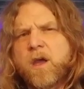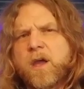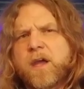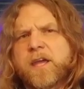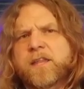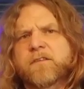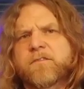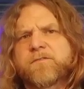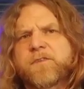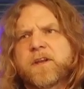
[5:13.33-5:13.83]

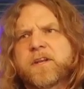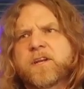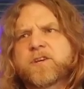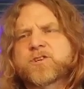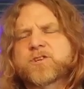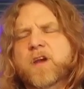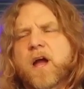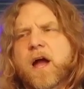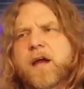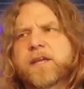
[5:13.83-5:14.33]
In the
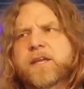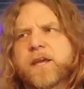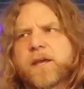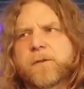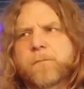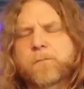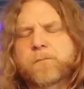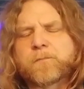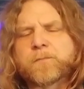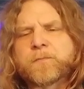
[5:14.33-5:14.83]
finish, I
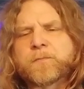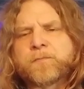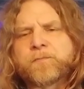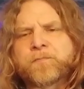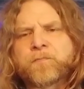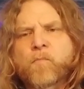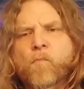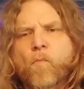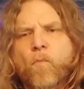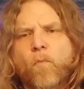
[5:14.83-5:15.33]
get
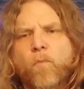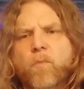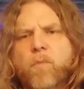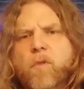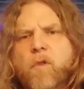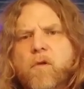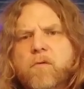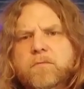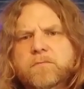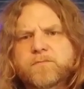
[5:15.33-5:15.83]

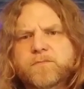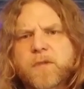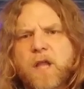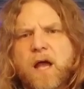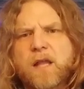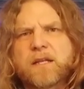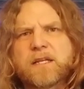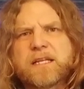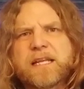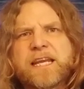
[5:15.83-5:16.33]

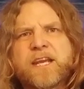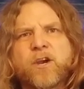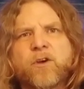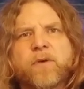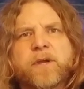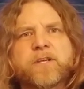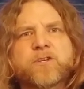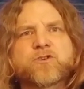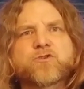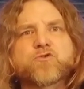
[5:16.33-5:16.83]
a
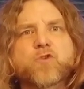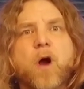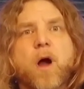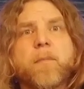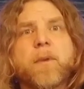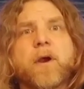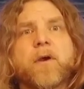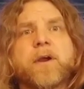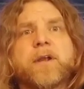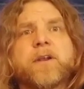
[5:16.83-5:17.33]
lingering
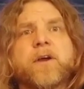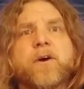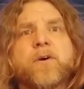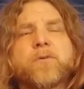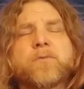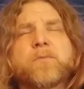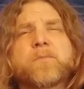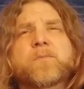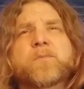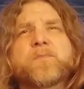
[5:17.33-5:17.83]
strawberry
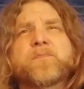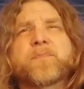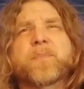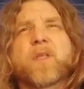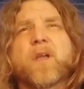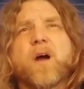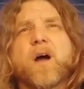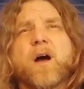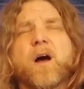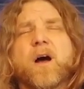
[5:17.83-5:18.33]
note
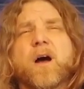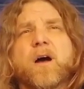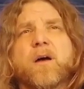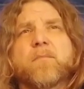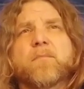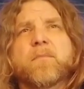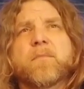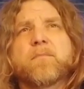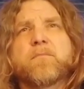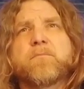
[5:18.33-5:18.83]

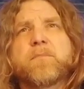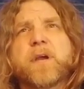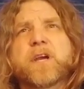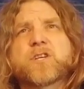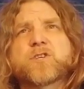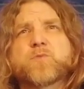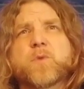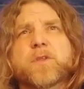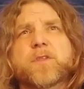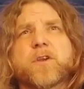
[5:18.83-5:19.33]
um,
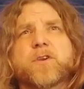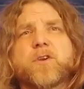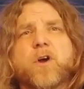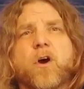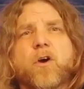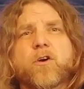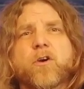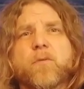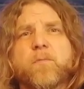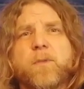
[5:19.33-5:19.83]
mixed with a
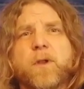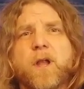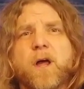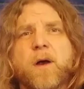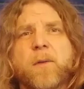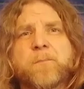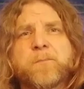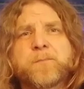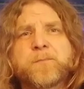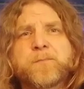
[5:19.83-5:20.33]
darker
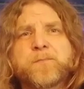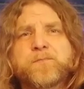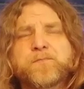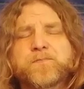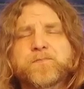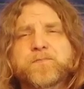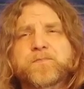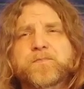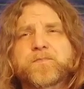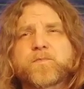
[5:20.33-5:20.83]
plum
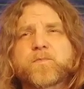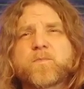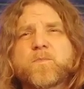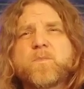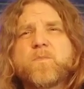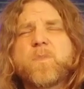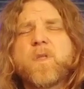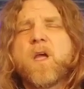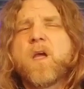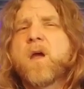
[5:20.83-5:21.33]

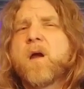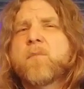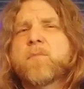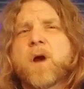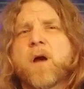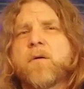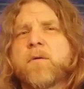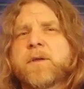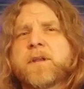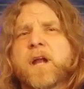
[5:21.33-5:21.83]

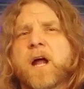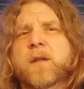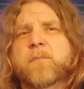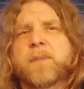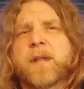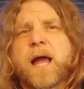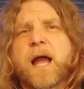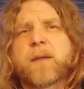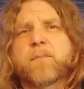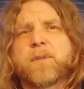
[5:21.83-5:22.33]
probably not a
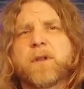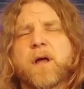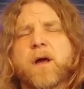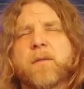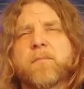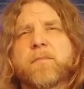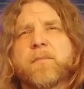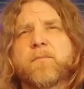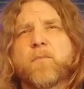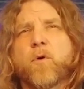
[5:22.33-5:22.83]
black
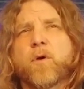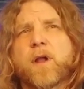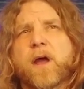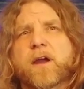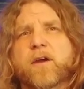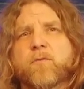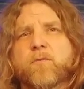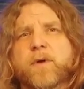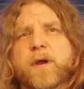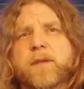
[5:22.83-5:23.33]
plum, more
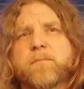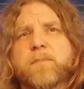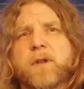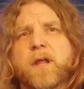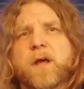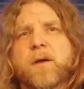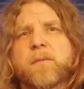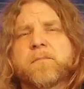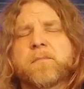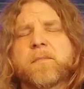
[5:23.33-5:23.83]
like a red
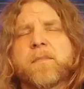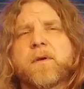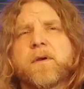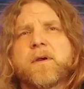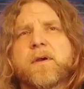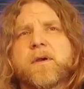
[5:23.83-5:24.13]
plum.